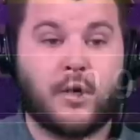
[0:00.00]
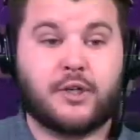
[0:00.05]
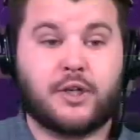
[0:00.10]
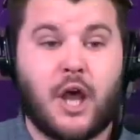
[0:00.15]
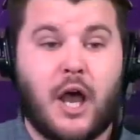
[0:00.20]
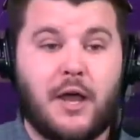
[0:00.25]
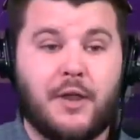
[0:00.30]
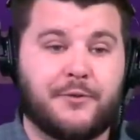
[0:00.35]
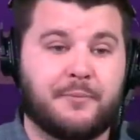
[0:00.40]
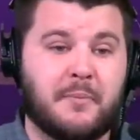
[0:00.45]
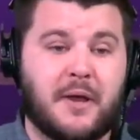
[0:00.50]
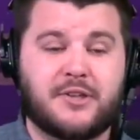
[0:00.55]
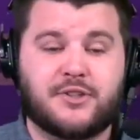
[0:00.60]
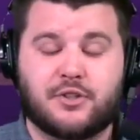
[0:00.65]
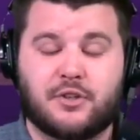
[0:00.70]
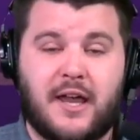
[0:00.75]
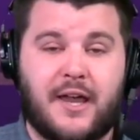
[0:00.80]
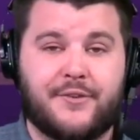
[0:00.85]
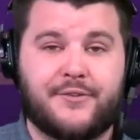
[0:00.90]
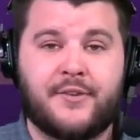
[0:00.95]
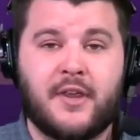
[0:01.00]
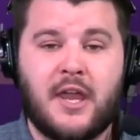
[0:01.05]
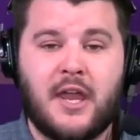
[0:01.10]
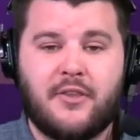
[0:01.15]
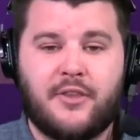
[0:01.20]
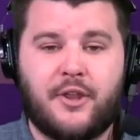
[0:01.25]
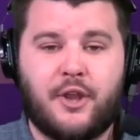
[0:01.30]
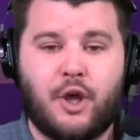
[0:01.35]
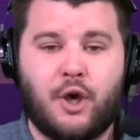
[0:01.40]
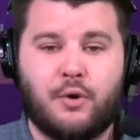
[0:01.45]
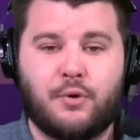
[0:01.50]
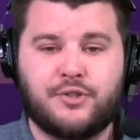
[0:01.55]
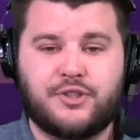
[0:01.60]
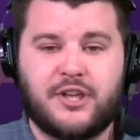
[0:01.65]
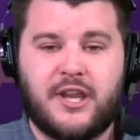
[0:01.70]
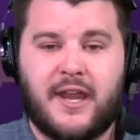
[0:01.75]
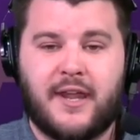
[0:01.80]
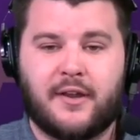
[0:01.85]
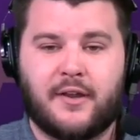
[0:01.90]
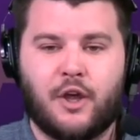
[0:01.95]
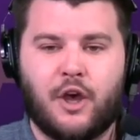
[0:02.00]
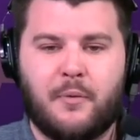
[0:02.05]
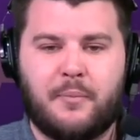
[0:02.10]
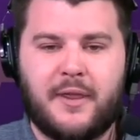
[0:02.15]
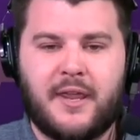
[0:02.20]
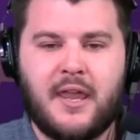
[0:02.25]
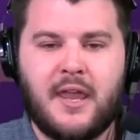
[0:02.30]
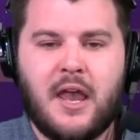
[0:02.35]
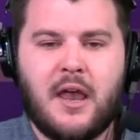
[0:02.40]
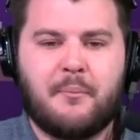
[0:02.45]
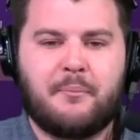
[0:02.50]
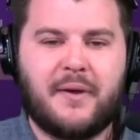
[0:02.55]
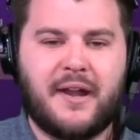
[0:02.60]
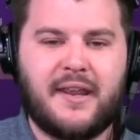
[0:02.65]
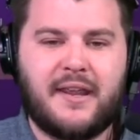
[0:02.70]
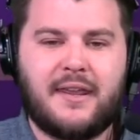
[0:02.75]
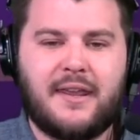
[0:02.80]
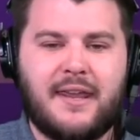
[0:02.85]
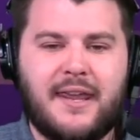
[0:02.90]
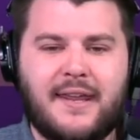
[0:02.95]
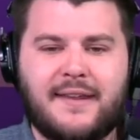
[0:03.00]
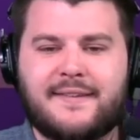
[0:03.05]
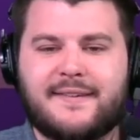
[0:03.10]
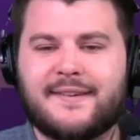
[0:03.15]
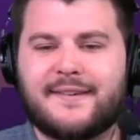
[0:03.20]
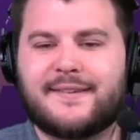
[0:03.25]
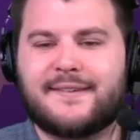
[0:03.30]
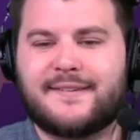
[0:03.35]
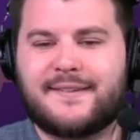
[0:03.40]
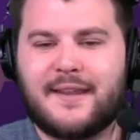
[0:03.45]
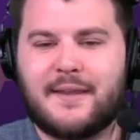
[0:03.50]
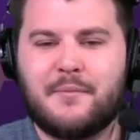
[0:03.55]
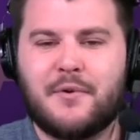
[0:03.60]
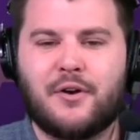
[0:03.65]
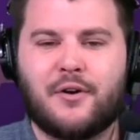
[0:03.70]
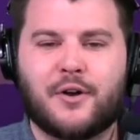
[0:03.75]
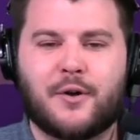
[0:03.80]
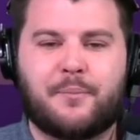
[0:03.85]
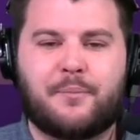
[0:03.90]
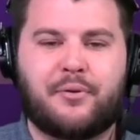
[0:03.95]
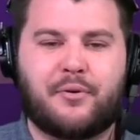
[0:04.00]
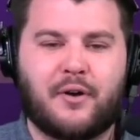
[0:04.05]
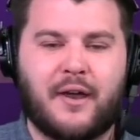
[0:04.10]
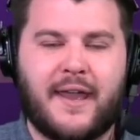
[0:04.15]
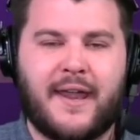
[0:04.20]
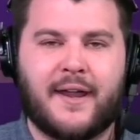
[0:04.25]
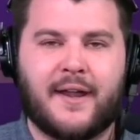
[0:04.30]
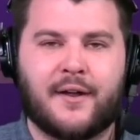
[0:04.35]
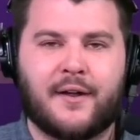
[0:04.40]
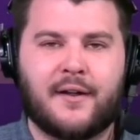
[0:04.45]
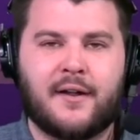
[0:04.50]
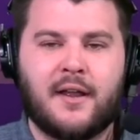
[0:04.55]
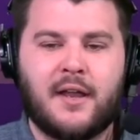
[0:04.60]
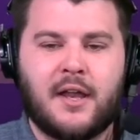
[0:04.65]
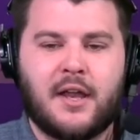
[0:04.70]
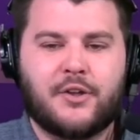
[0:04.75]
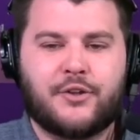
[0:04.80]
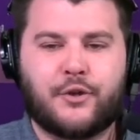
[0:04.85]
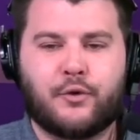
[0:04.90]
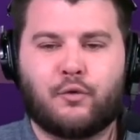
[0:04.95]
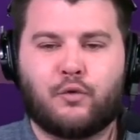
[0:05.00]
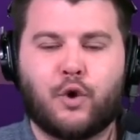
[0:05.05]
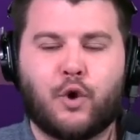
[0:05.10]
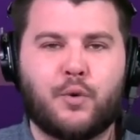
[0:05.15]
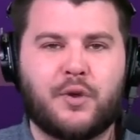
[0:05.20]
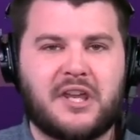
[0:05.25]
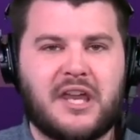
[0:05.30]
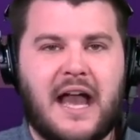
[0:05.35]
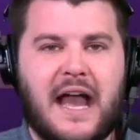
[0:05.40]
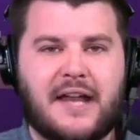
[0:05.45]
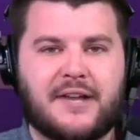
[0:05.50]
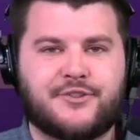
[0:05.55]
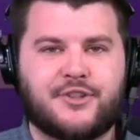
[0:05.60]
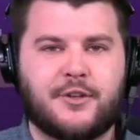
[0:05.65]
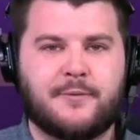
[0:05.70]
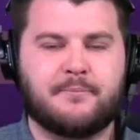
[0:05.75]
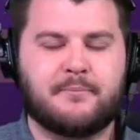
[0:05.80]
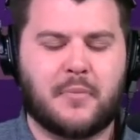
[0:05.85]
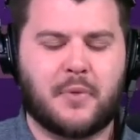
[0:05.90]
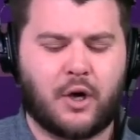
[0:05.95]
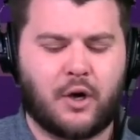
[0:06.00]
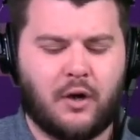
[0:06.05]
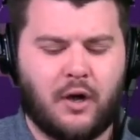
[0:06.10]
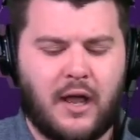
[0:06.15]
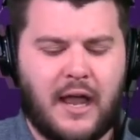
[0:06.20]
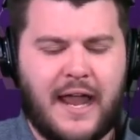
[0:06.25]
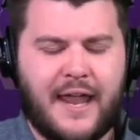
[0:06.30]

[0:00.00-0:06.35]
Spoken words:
cost much less than OG Anunoby, but it's a similar player to Rui Hachimura.